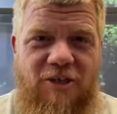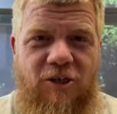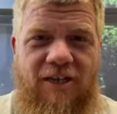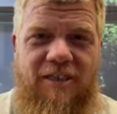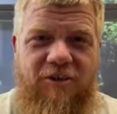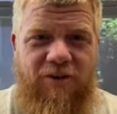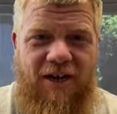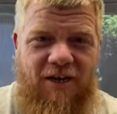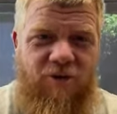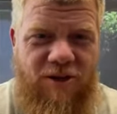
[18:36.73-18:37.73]
So let's see what
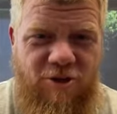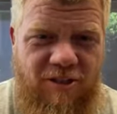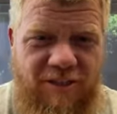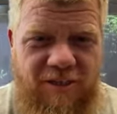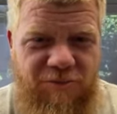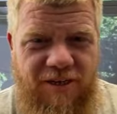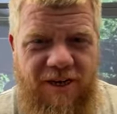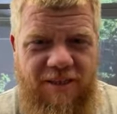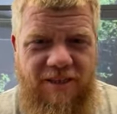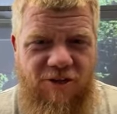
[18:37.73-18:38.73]
kind of questions, let's see what
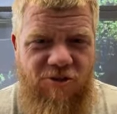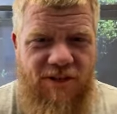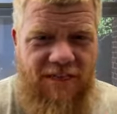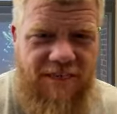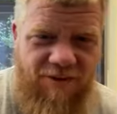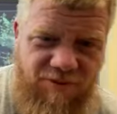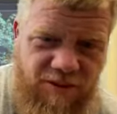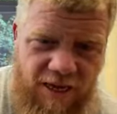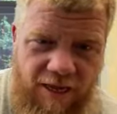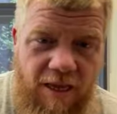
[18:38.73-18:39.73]
kind of things you guys have to
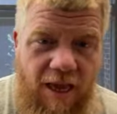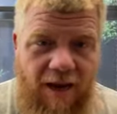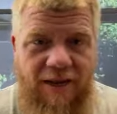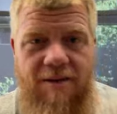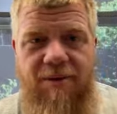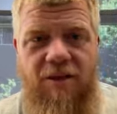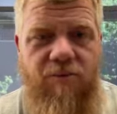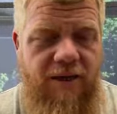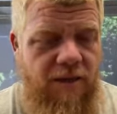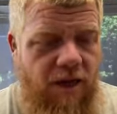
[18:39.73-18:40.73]
say. And hey, by the
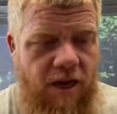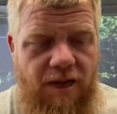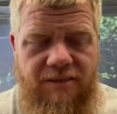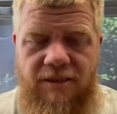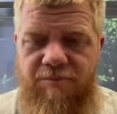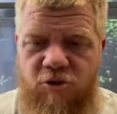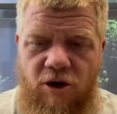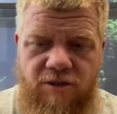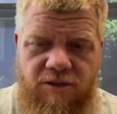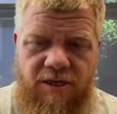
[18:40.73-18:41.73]
way, uh, tip
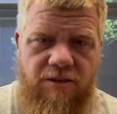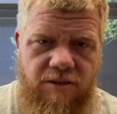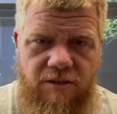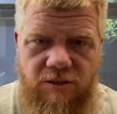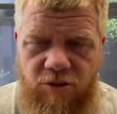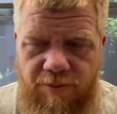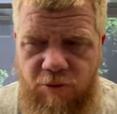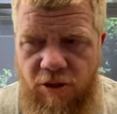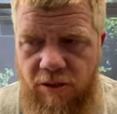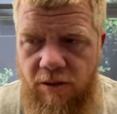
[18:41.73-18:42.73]
jars down in the
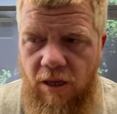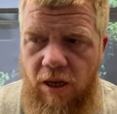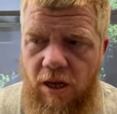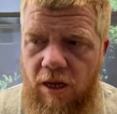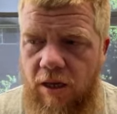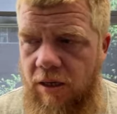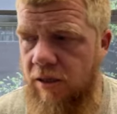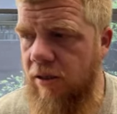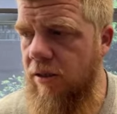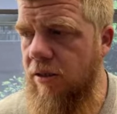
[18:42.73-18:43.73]
description.
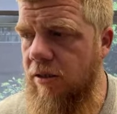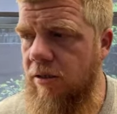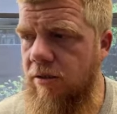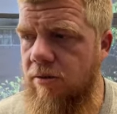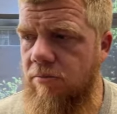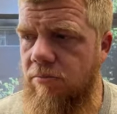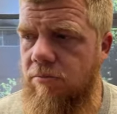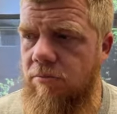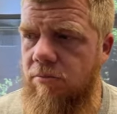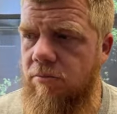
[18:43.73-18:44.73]

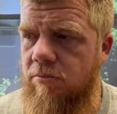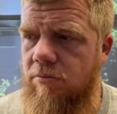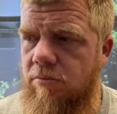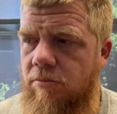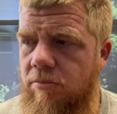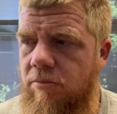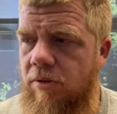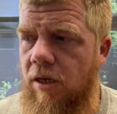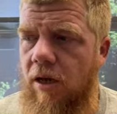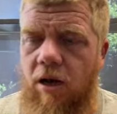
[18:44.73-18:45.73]

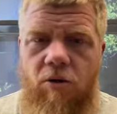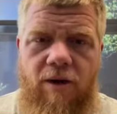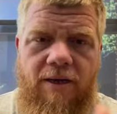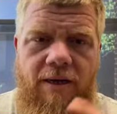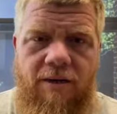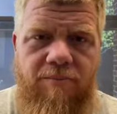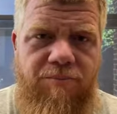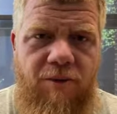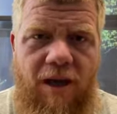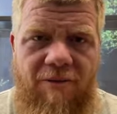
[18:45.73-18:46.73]
Um, oh, and I, uh,
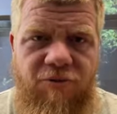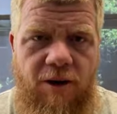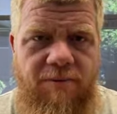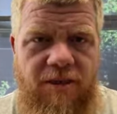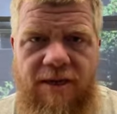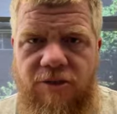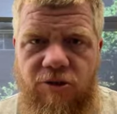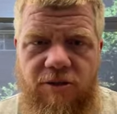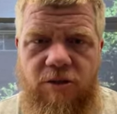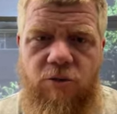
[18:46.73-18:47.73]
after I'm done
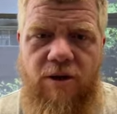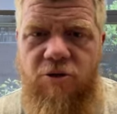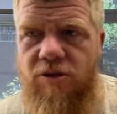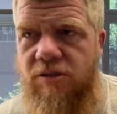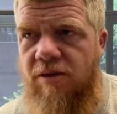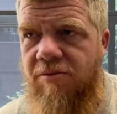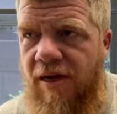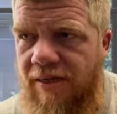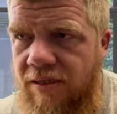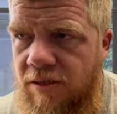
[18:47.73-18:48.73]
answering these questions, I'm
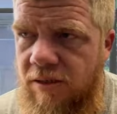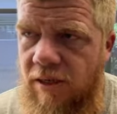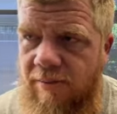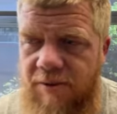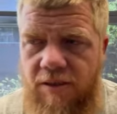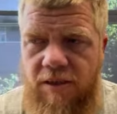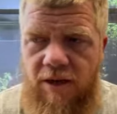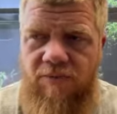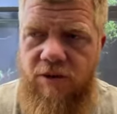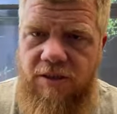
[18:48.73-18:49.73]
kind of gonna I'm gonna
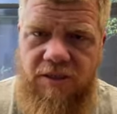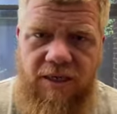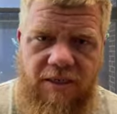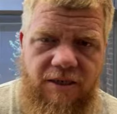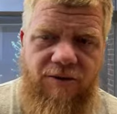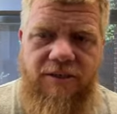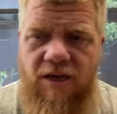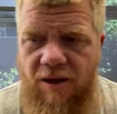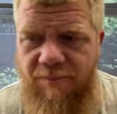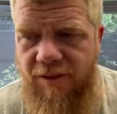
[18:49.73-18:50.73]
cover a secondary
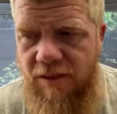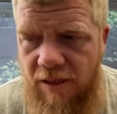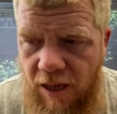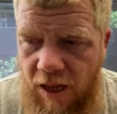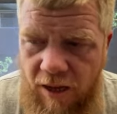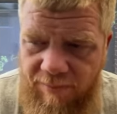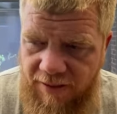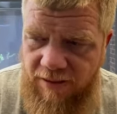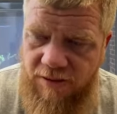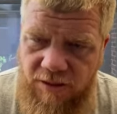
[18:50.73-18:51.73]
topic, um,
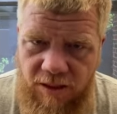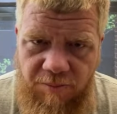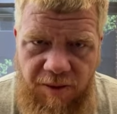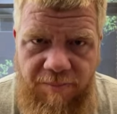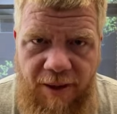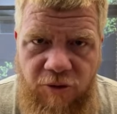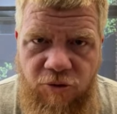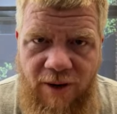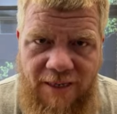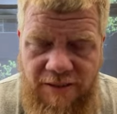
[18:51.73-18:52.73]
and this is gonna be about
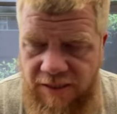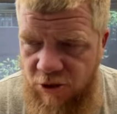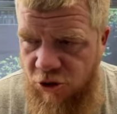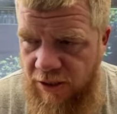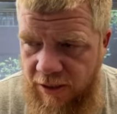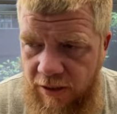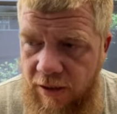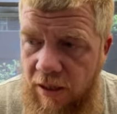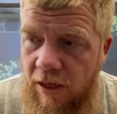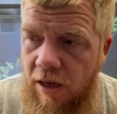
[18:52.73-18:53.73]
transitioning
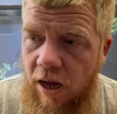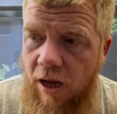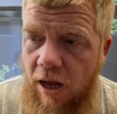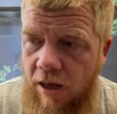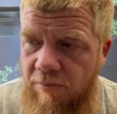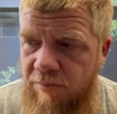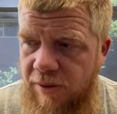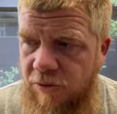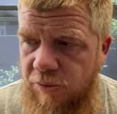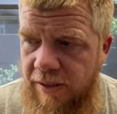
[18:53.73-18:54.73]
uh,
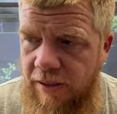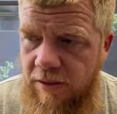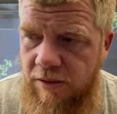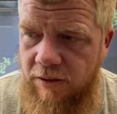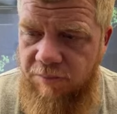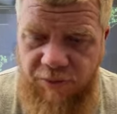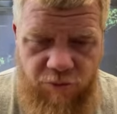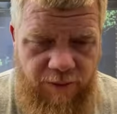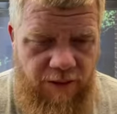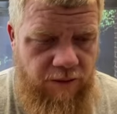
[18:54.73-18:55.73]
between
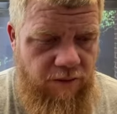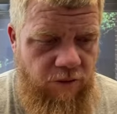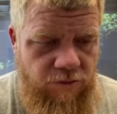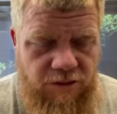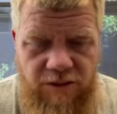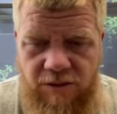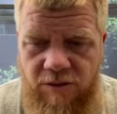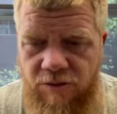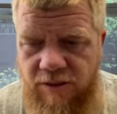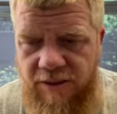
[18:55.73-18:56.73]
between you know
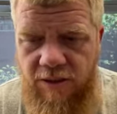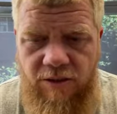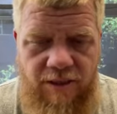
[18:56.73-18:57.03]
seasonal gear.